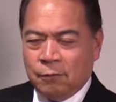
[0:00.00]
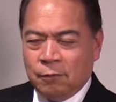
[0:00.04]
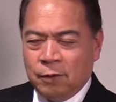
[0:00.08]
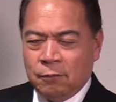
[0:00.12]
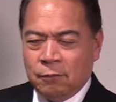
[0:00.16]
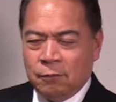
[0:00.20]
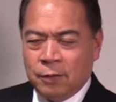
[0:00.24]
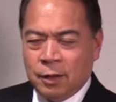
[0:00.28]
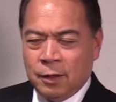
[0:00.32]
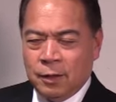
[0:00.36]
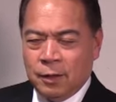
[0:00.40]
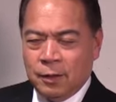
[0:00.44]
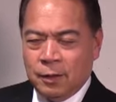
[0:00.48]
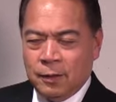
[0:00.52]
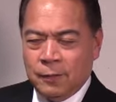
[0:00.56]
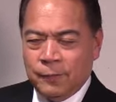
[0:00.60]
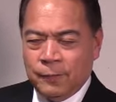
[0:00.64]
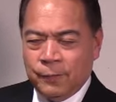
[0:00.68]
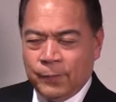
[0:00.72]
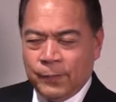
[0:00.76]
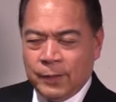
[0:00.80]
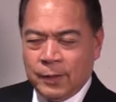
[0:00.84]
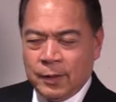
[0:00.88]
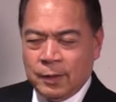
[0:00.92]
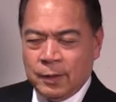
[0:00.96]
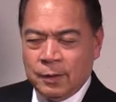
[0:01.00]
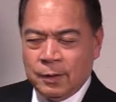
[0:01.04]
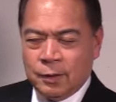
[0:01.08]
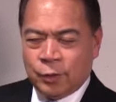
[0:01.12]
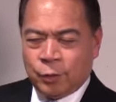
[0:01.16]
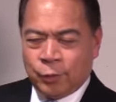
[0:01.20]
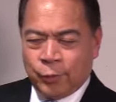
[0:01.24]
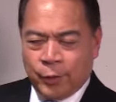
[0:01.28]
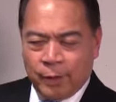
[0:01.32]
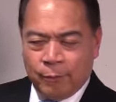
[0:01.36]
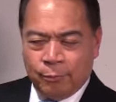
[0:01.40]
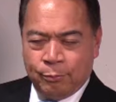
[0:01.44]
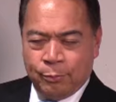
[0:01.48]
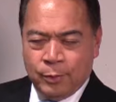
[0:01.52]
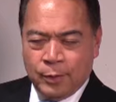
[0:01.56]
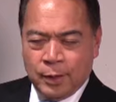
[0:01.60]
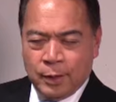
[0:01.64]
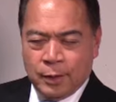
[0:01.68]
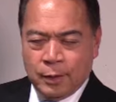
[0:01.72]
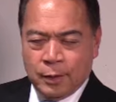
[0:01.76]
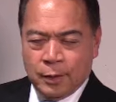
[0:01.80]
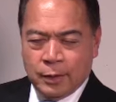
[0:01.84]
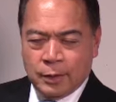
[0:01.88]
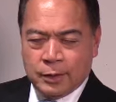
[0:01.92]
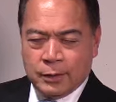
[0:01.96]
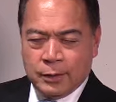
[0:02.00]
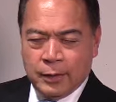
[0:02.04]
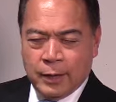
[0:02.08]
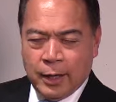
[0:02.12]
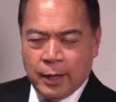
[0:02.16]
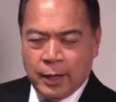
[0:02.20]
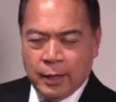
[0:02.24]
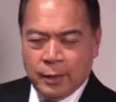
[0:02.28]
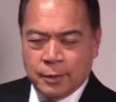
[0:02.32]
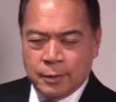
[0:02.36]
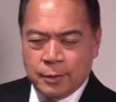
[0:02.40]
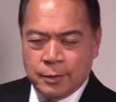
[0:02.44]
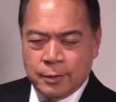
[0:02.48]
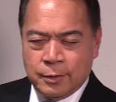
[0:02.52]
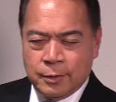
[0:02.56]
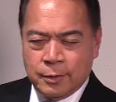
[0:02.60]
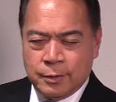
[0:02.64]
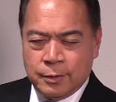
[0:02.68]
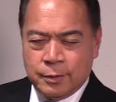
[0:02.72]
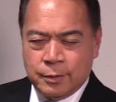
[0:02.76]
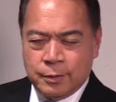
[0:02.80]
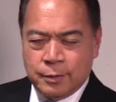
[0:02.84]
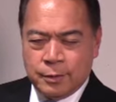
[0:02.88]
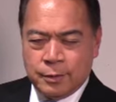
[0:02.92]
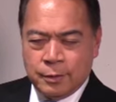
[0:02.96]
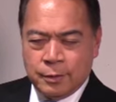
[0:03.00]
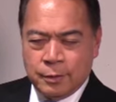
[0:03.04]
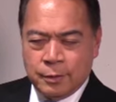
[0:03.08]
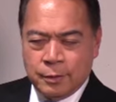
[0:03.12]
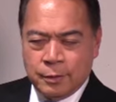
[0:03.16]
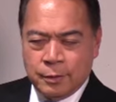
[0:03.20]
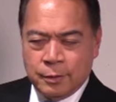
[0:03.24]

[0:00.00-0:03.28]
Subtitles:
We will trip one of these days.